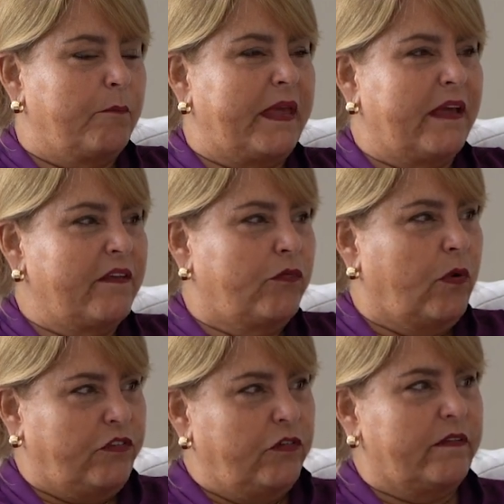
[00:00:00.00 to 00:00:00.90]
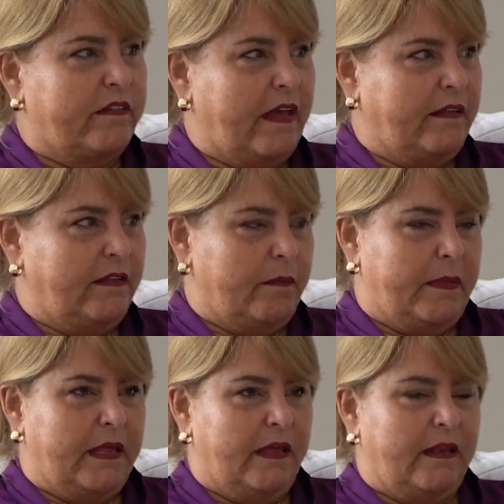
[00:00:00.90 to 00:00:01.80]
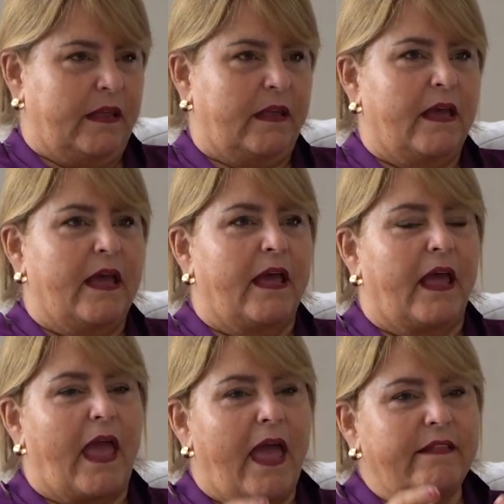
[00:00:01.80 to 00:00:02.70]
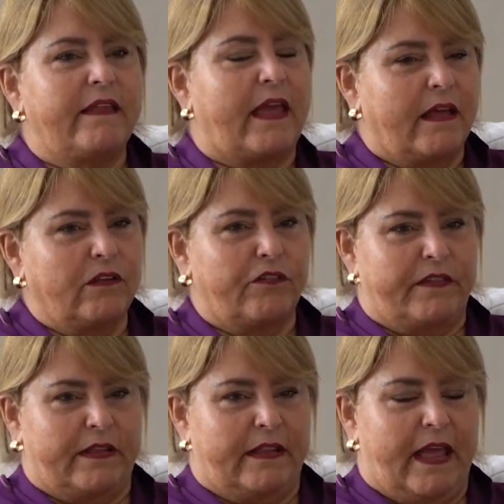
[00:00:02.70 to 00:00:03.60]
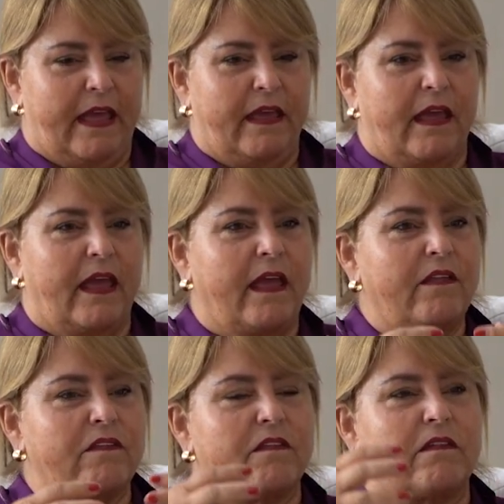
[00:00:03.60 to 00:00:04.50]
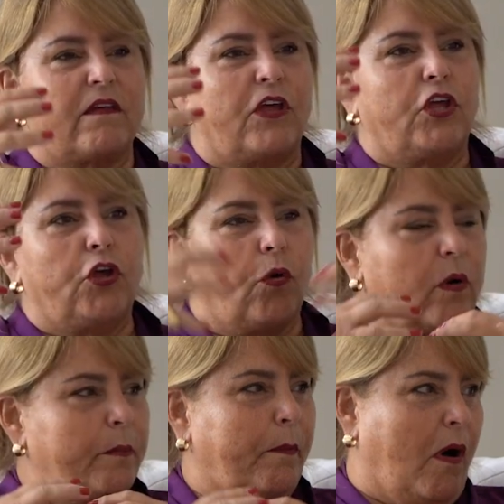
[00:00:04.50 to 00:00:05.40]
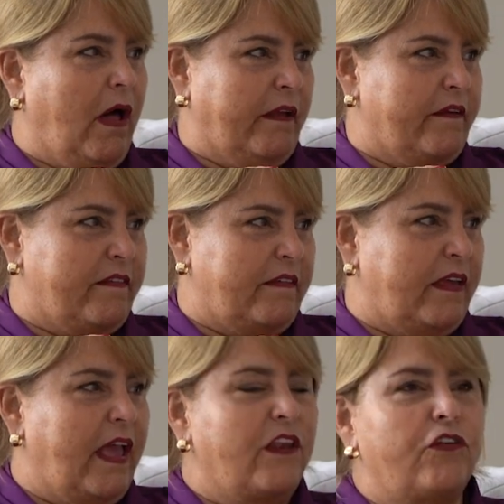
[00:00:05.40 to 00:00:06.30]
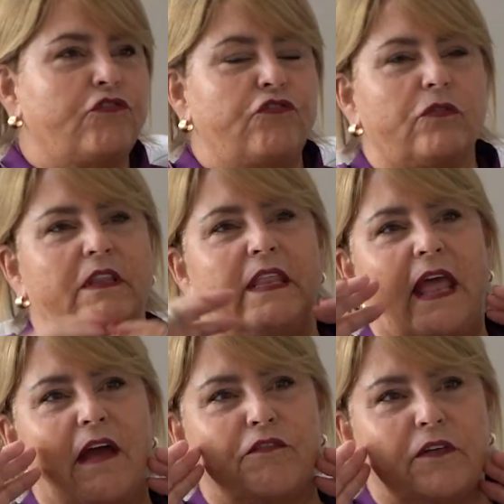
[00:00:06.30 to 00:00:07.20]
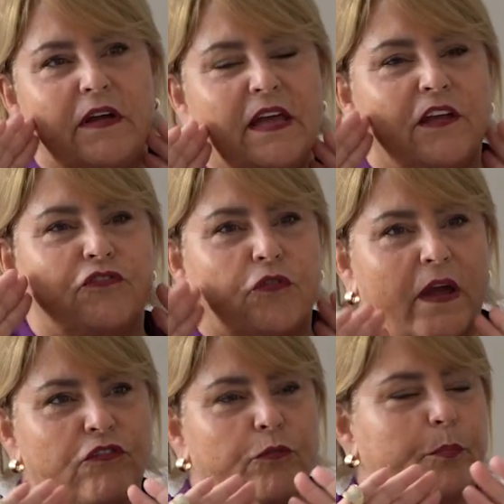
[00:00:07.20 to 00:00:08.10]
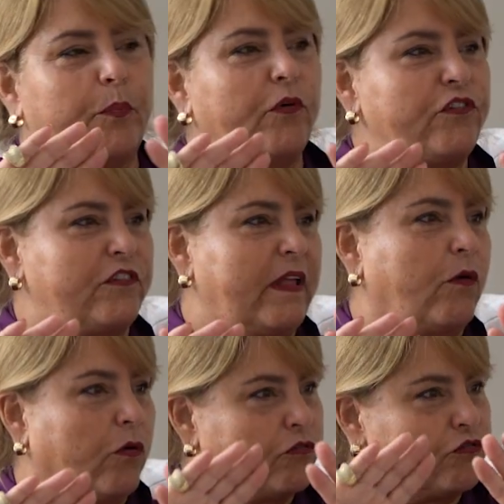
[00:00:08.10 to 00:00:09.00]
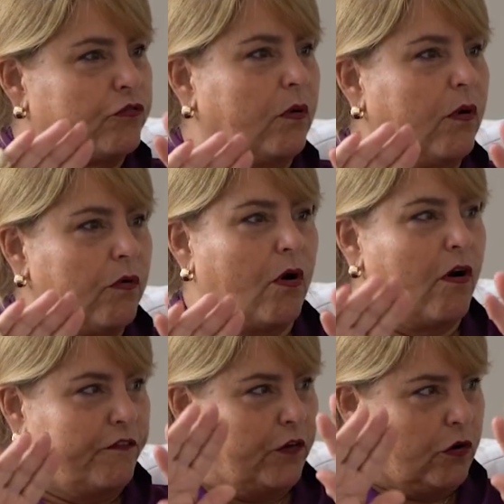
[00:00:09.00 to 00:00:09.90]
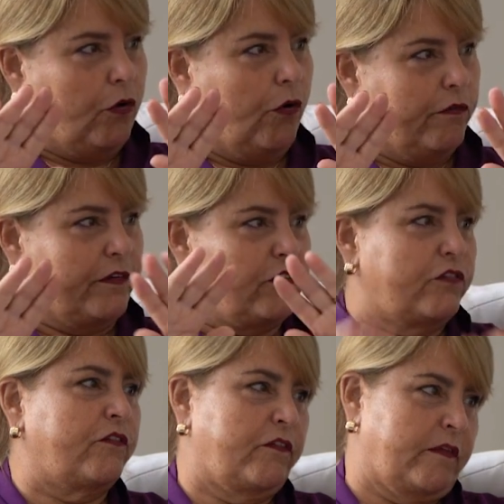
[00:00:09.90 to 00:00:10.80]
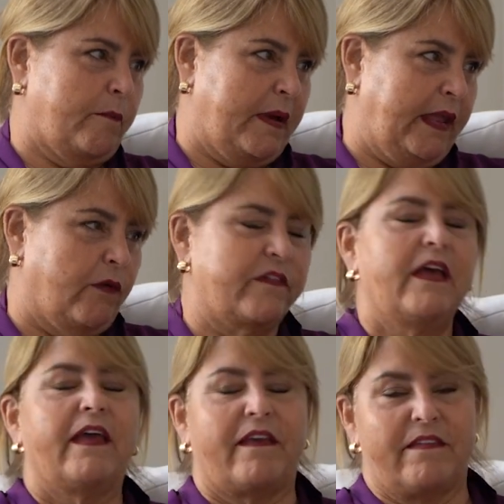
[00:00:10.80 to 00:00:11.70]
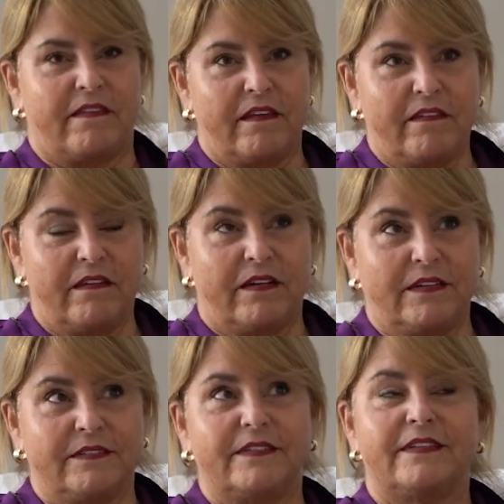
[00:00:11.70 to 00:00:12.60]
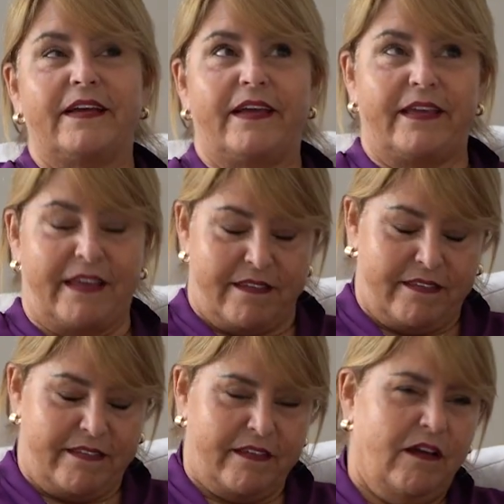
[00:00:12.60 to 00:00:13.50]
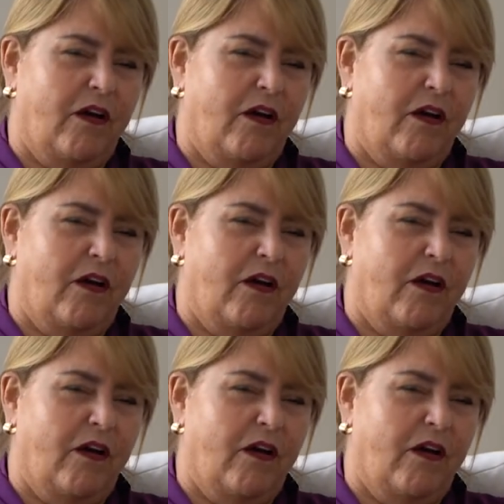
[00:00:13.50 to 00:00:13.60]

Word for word: because what you said in the beginning, at the end of the day, it's your policy, and you should never try to push the control of your coverage to somebody else. Is easier. Yes.